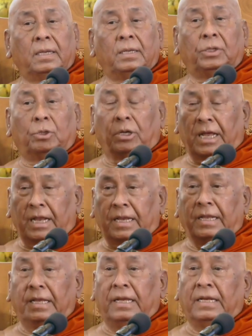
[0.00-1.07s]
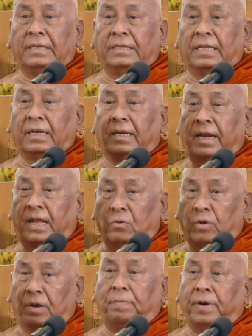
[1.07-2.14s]
Tolerance is the great
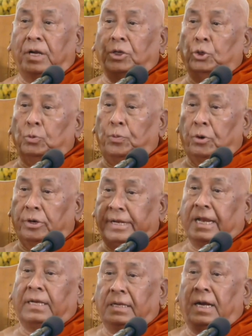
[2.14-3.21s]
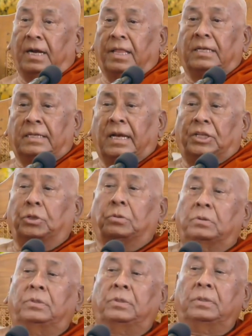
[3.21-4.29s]
weapon to protect others' achuk.
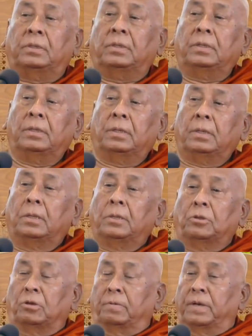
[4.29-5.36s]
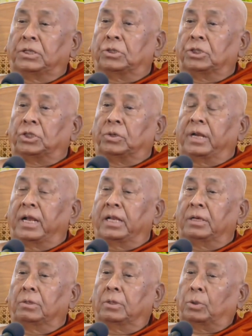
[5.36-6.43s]
Turba sosora
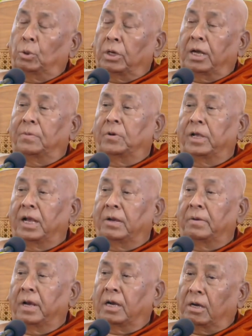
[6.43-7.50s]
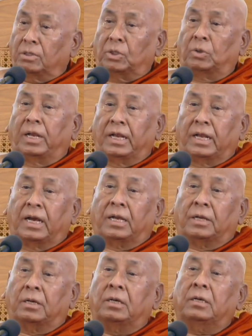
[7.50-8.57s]
rego, kugamoya, account of
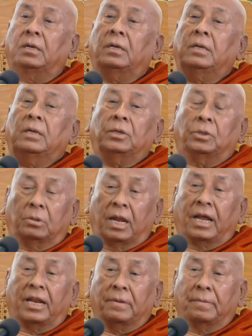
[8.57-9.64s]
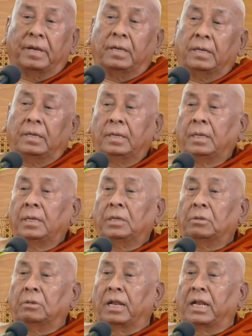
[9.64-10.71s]
lenegado, tolerance.
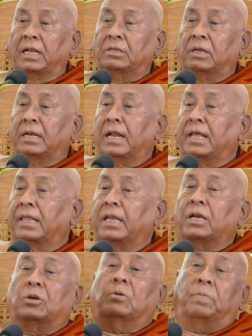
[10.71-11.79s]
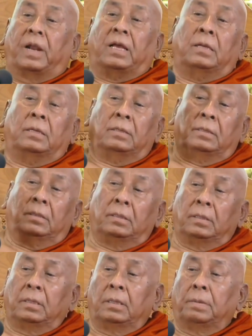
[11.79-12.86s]
Tolerance is nothing complaint.
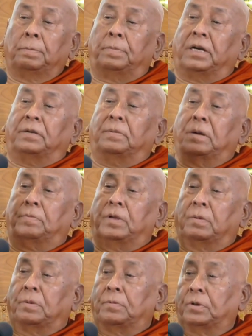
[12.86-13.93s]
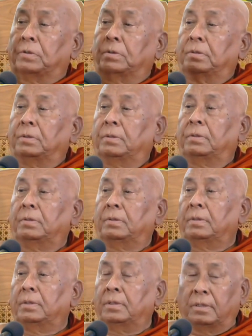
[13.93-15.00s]
Bama piamabio.
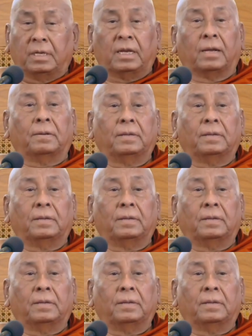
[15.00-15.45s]
No, at all.